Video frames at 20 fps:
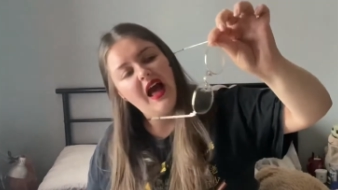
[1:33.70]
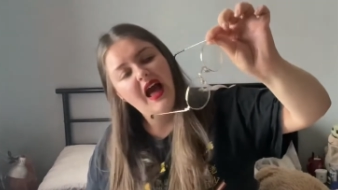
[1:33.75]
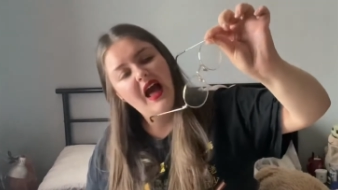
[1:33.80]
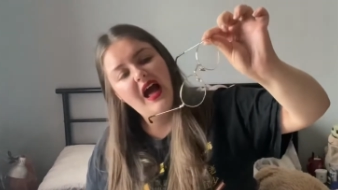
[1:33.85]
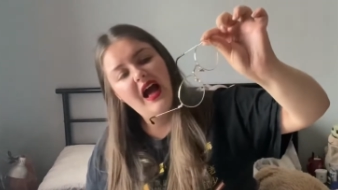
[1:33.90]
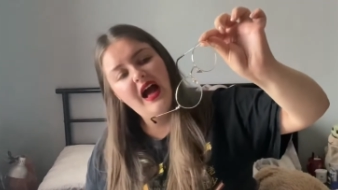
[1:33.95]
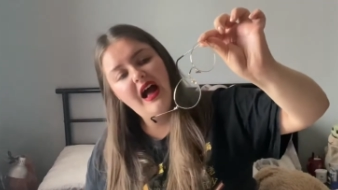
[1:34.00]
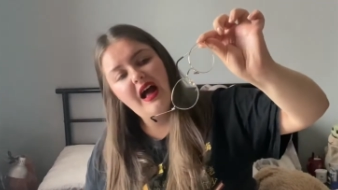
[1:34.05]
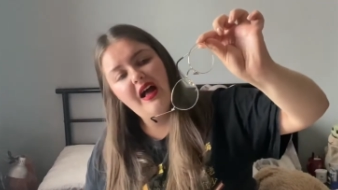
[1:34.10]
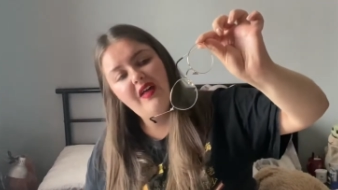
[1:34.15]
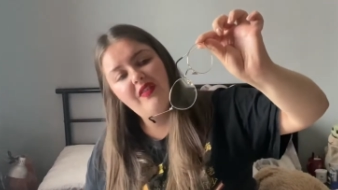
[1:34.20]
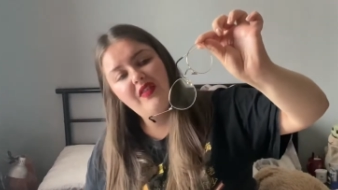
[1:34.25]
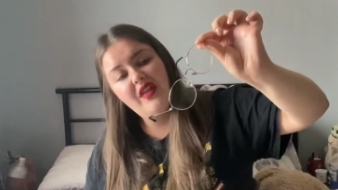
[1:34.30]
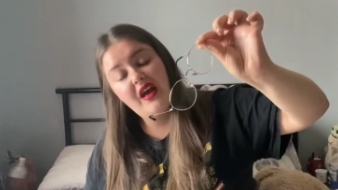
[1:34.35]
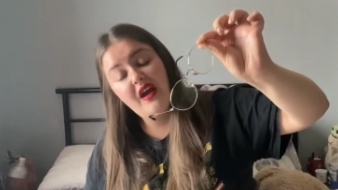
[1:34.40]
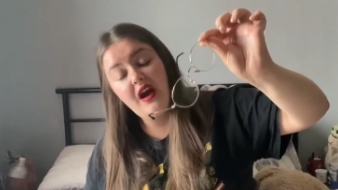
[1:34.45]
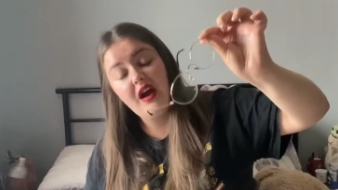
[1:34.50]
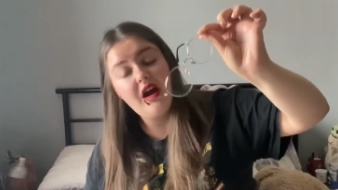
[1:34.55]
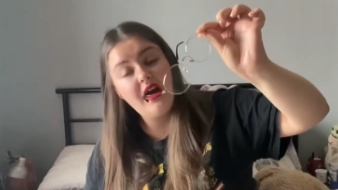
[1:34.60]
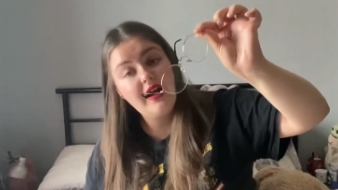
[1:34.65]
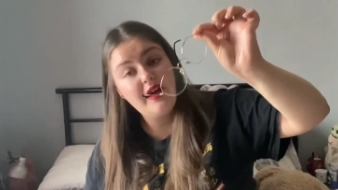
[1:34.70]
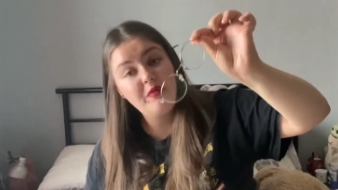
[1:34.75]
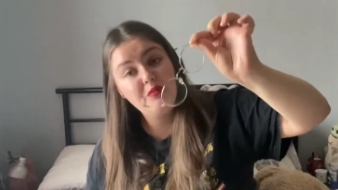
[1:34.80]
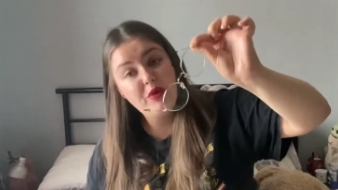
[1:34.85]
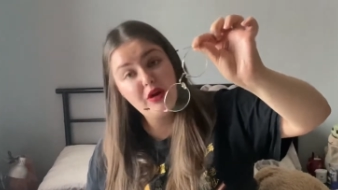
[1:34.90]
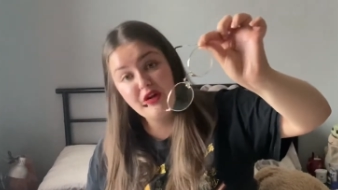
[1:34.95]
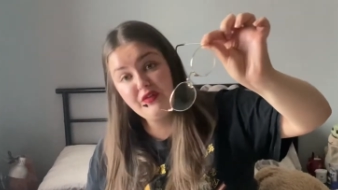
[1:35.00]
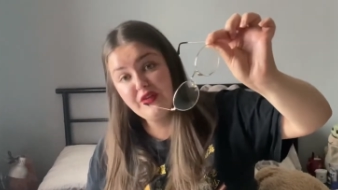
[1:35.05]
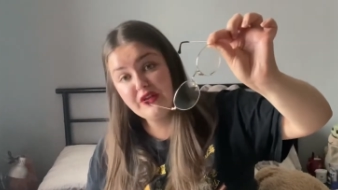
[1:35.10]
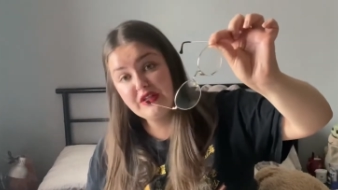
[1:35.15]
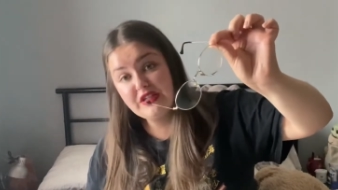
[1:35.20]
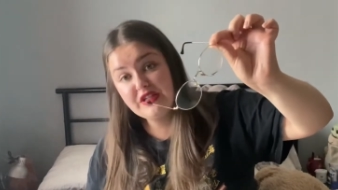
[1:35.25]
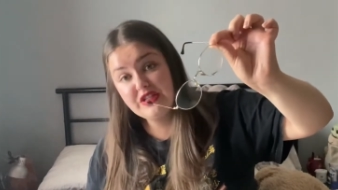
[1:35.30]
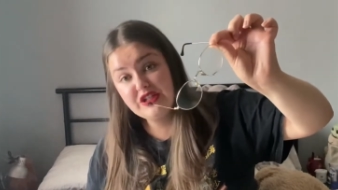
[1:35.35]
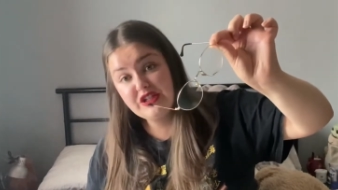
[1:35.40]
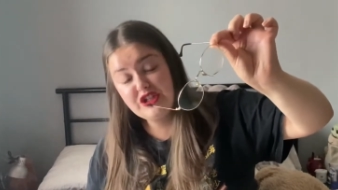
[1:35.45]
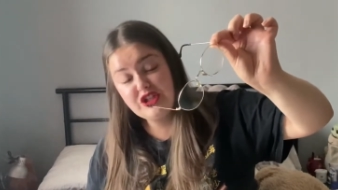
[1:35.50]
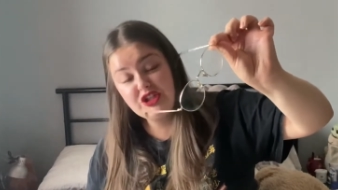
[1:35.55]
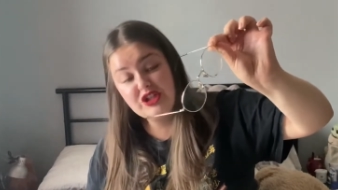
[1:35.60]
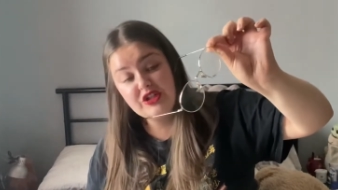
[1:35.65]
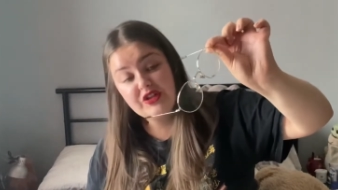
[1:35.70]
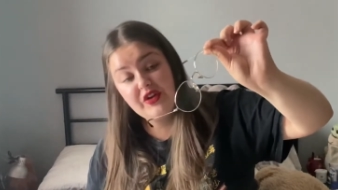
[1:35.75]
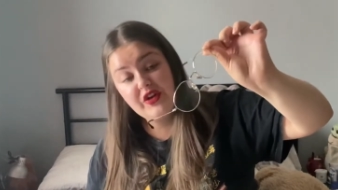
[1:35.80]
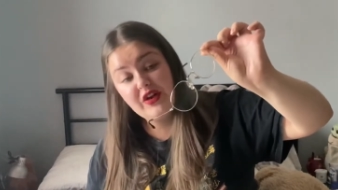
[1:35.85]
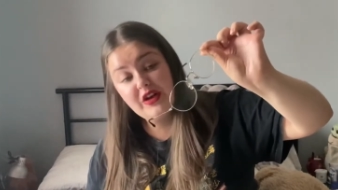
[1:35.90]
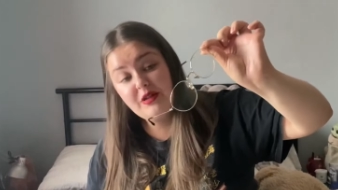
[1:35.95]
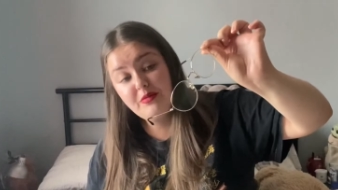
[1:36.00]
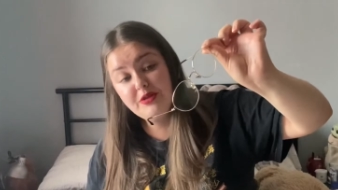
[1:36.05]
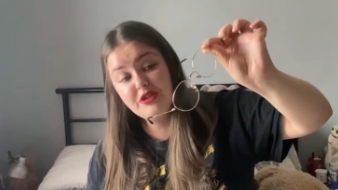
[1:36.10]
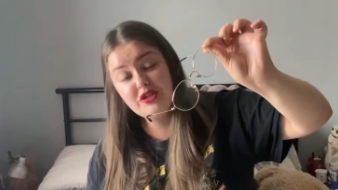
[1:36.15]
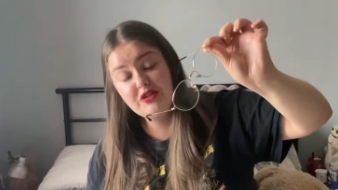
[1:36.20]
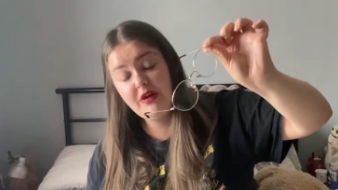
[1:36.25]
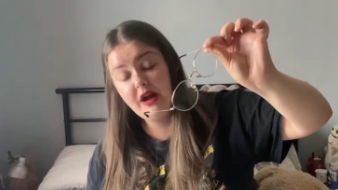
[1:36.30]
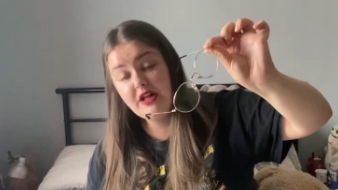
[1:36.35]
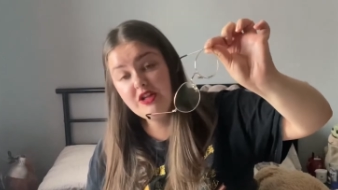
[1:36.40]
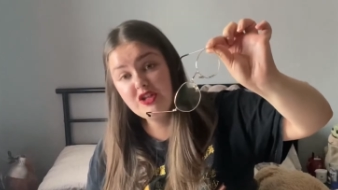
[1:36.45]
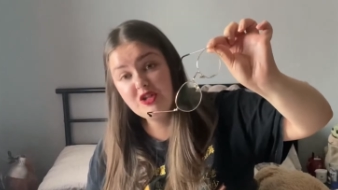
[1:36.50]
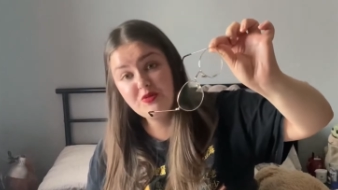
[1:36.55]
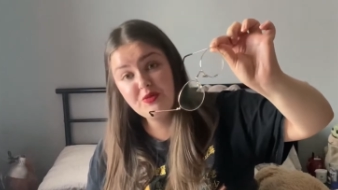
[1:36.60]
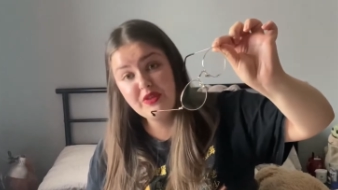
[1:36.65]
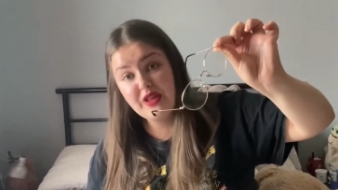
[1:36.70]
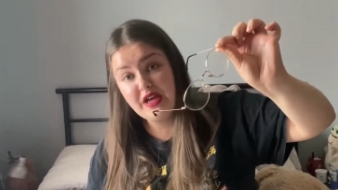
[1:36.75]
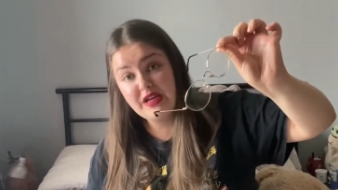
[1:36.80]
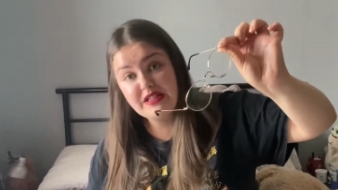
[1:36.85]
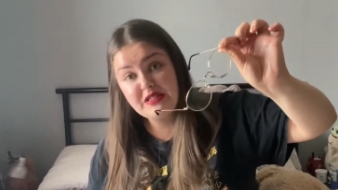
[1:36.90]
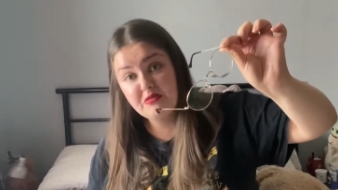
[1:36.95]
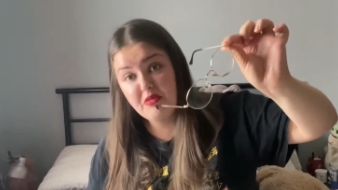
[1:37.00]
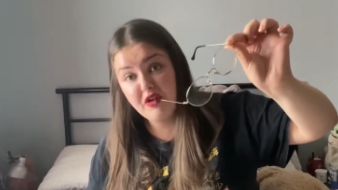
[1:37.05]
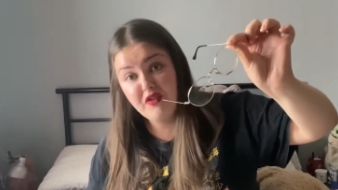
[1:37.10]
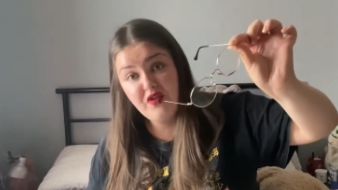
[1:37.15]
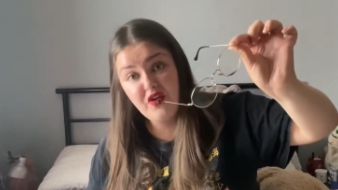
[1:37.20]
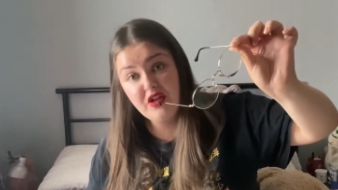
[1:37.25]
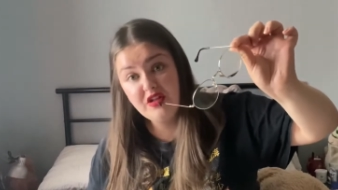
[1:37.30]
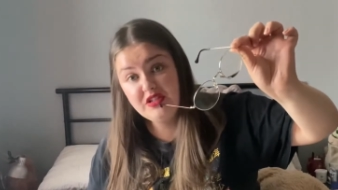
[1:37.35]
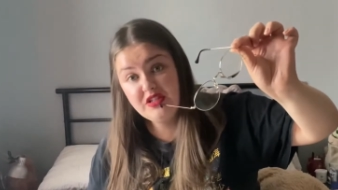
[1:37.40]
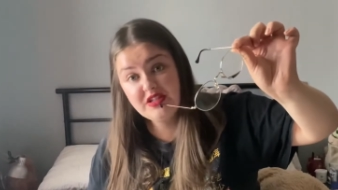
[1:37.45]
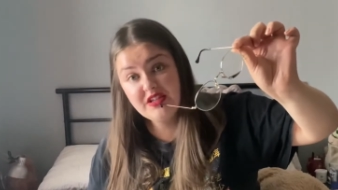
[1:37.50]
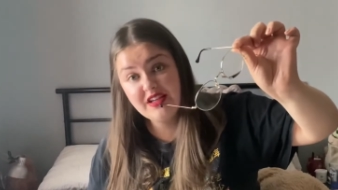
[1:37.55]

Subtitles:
And they are in perfect condition. They're a little bit scratched, but that is my fault.